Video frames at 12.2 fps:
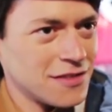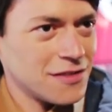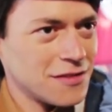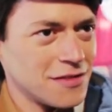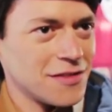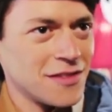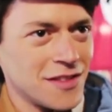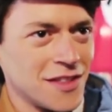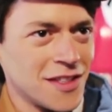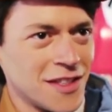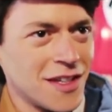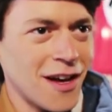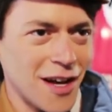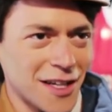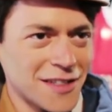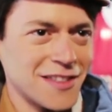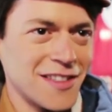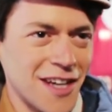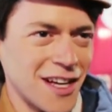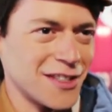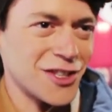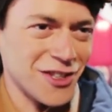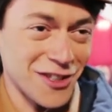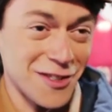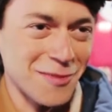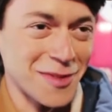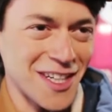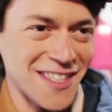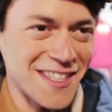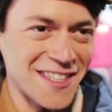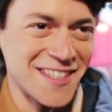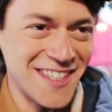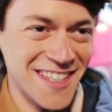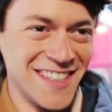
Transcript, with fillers: Or something? I, I shot some Nazis.